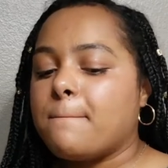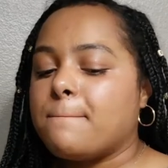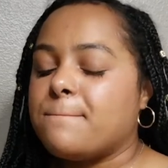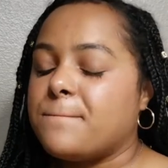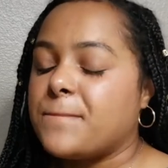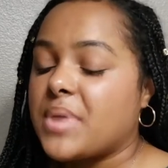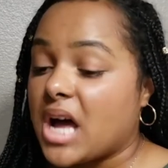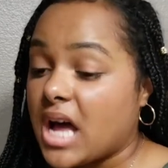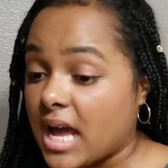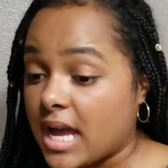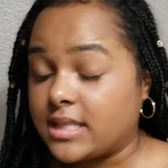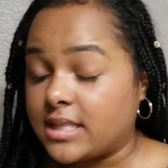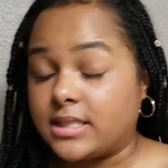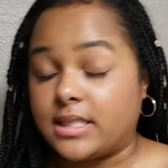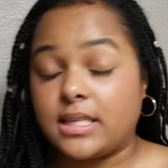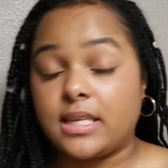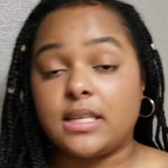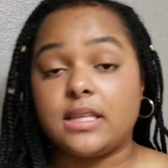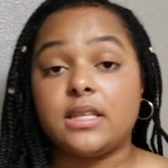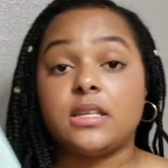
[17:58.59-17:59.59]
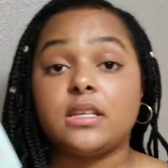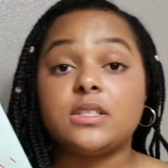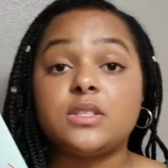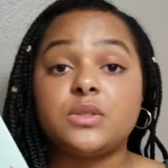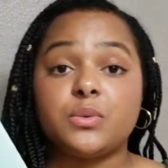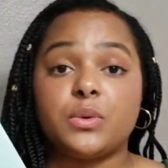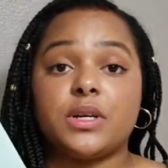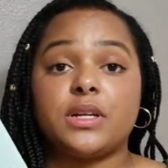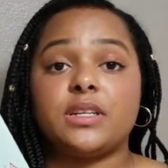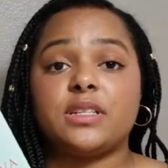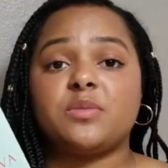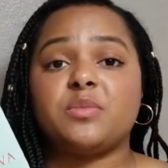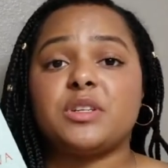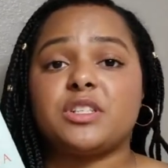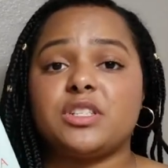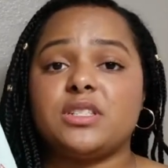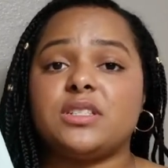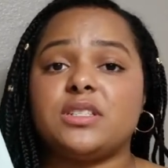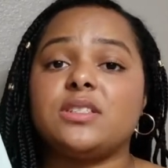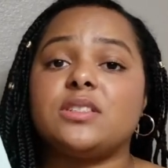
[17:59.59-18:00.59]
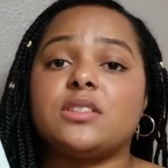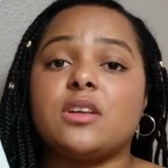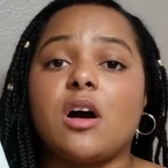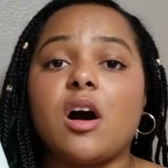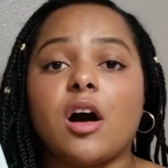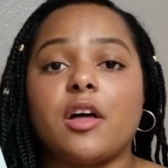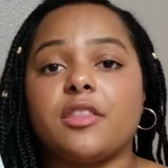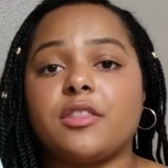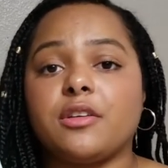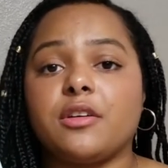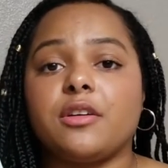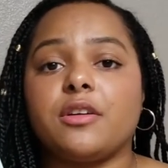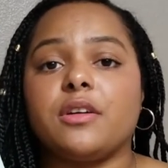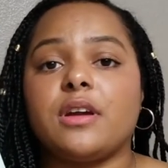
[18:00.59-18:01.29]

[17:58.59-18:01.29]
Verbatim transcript: But this one, especially since the author